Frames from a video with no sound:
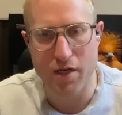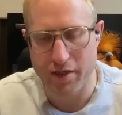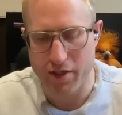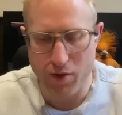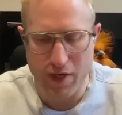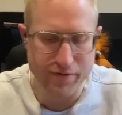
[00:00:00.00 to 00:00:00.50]

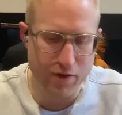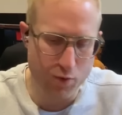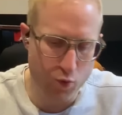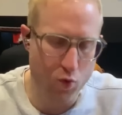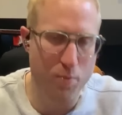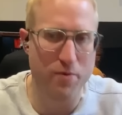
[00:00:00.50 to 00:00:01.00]
You have to
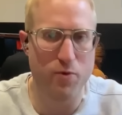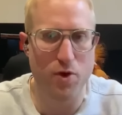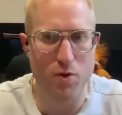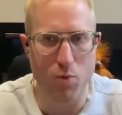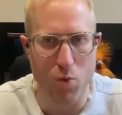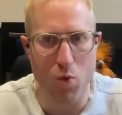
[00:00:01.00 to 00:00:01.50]
crawl before
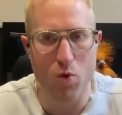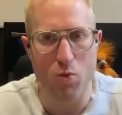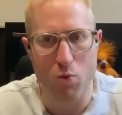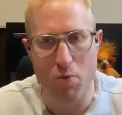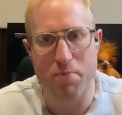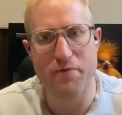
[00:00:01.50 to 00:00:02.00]
you
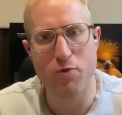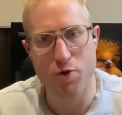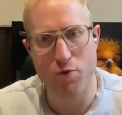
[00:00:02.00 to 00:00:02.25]
walk before you